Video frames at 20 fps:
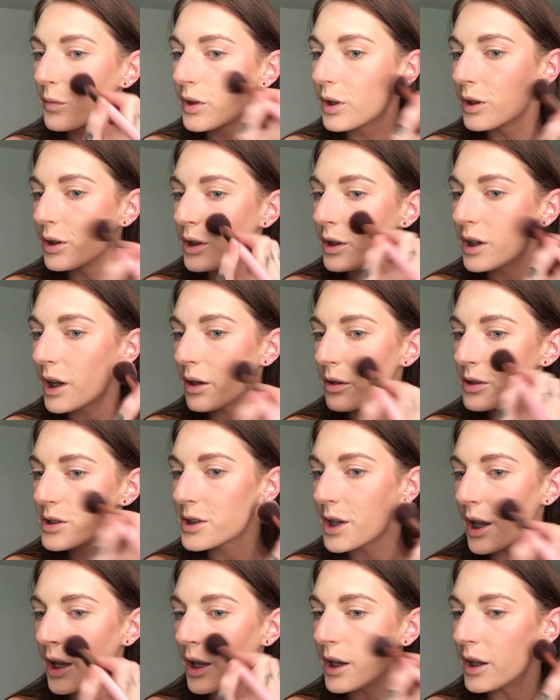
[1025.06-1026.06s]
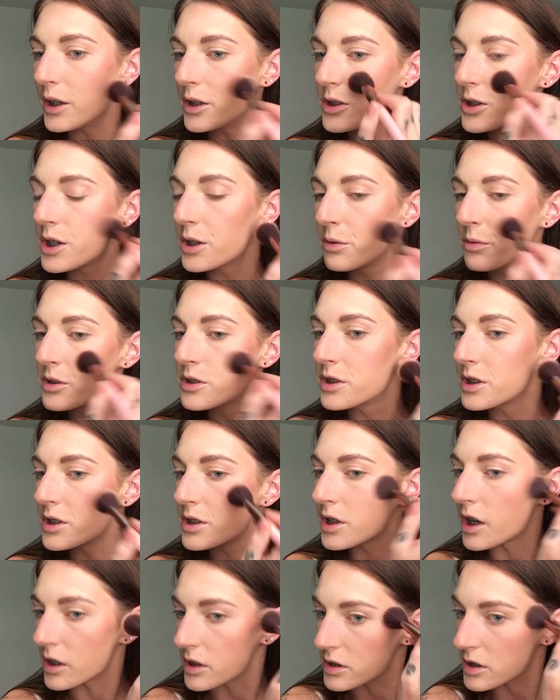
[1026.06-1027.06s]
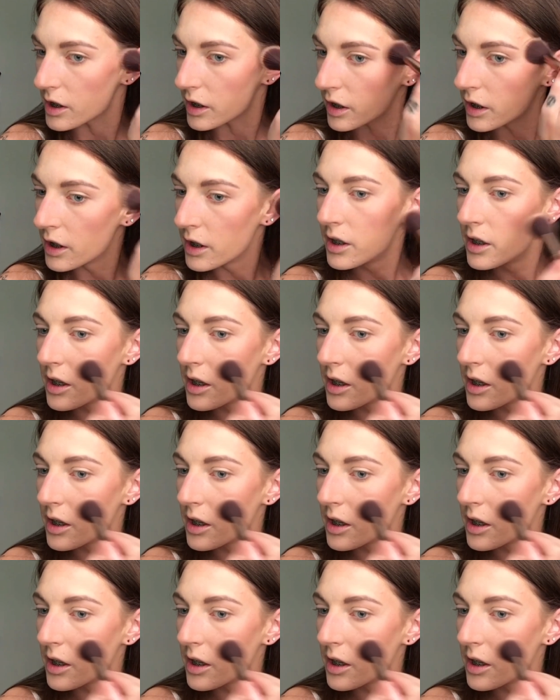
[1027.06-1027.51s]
cleaned out his cage. It was disgusting.